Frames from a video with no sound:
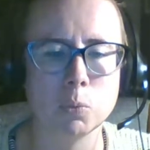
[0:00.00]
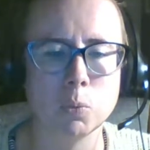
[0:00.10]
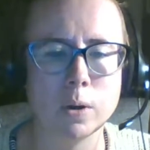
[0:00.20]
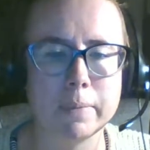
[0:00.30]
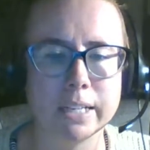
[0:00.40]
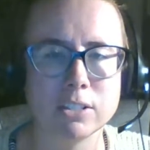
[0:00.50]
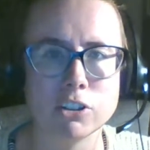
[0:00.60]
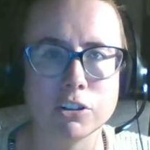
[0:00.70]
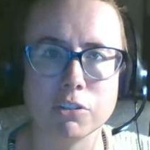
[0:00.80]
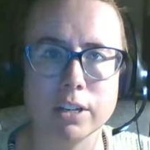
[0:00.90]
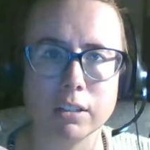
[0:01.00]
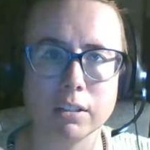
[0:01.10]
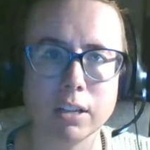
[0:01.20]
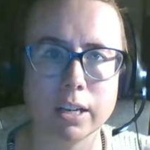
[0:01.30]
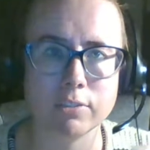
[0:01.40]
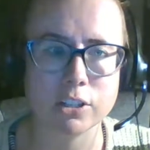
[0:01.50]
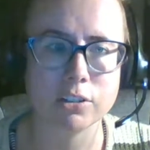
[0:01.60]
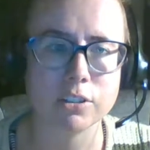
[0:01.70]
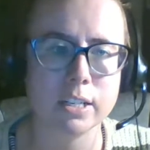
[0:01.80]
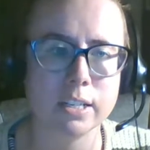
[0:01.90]
what makes gender in a lot of
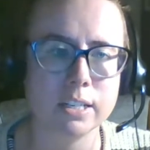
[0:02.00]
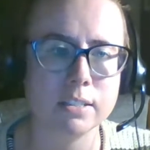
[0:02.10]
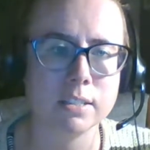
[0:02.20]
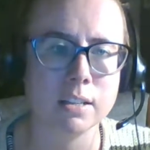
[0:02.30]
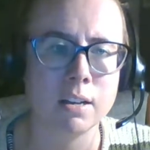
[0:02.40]
gender studies.